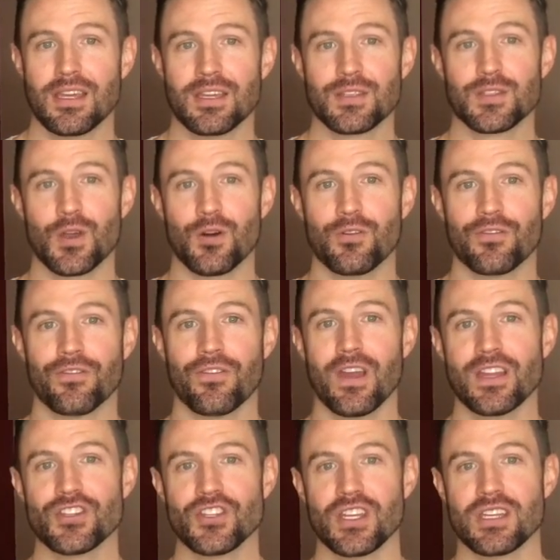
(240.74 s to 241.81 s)
So
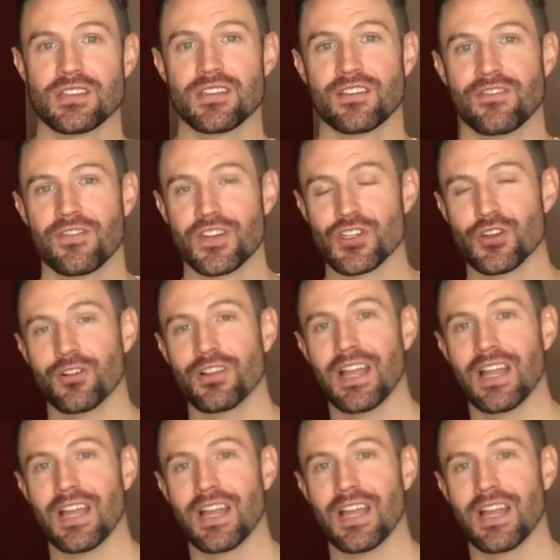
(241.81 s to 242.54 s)
French is an official